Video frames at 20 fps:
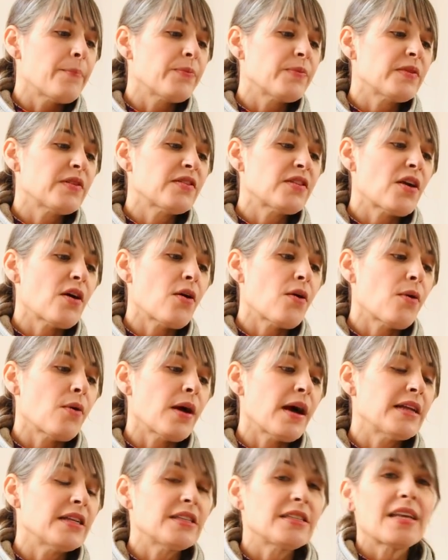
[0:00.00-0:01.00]
so
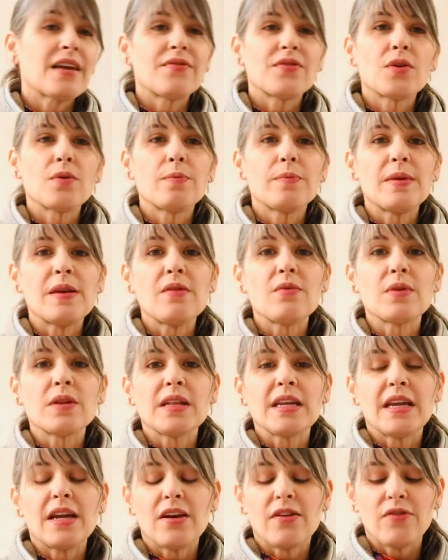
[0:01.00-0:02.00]
I just have to be
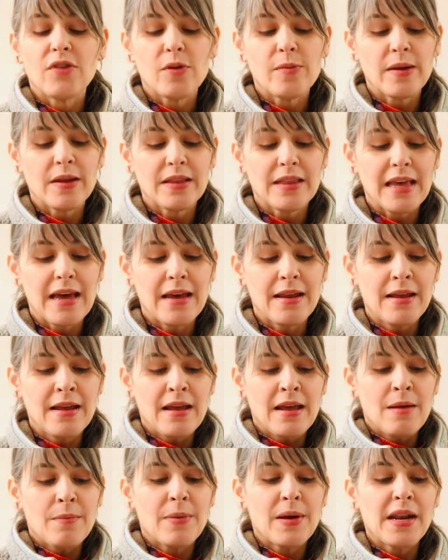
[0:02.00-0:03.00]
really careful about that.
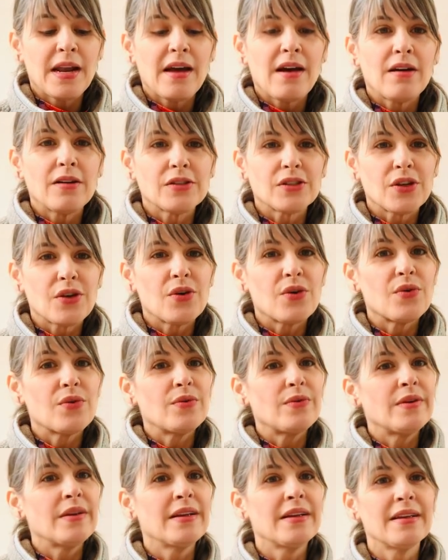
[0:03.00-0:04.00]
But I
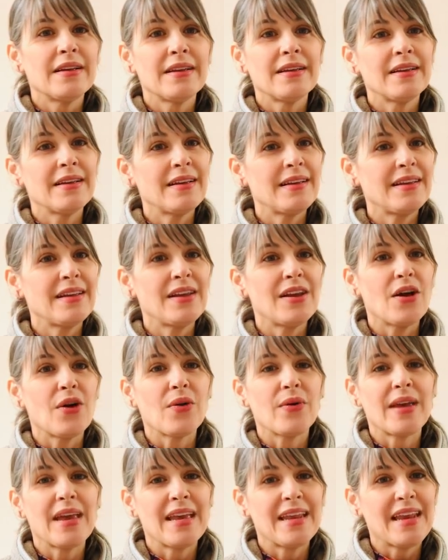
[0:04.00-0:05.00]
also,
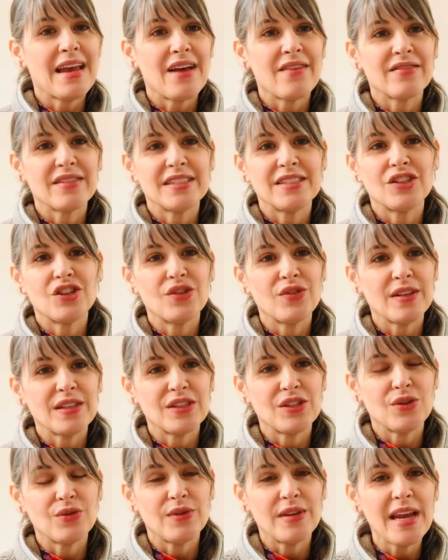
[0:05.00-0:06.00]
can't have a shoe
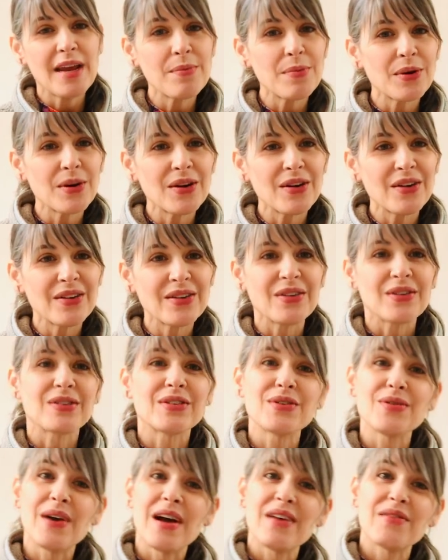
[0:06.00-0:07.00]
that's too tapered or
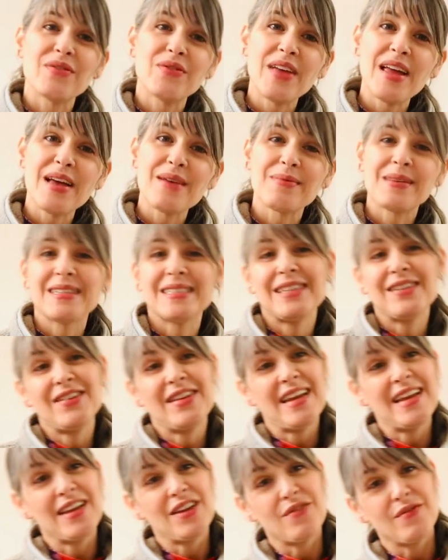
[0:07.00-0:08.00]
too high of a vamp, because then you
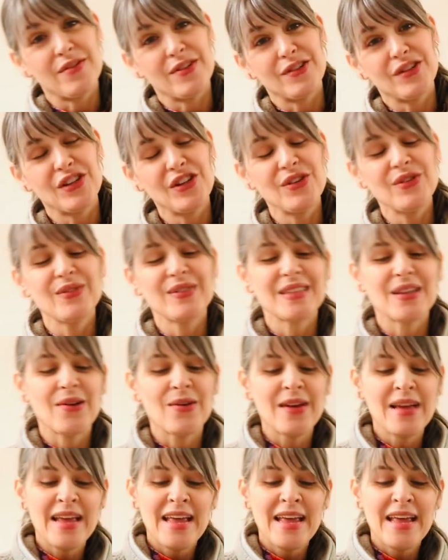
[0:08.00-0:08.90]
can't get over your shoe. So